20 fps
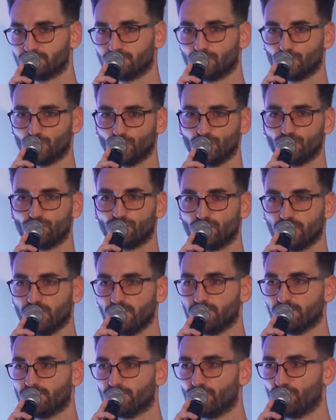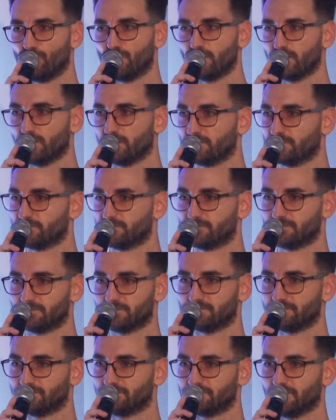2, 3, 4?
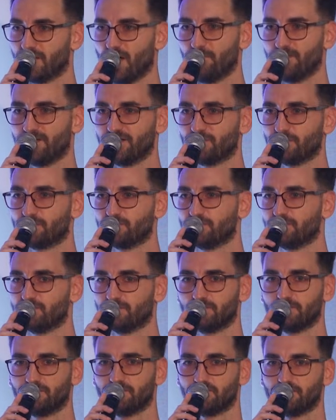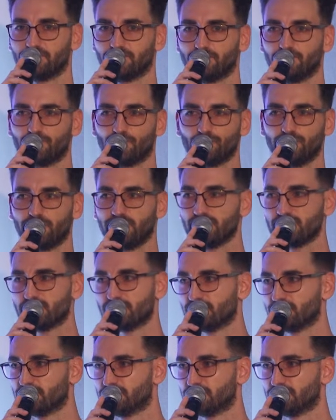How many? 2 days?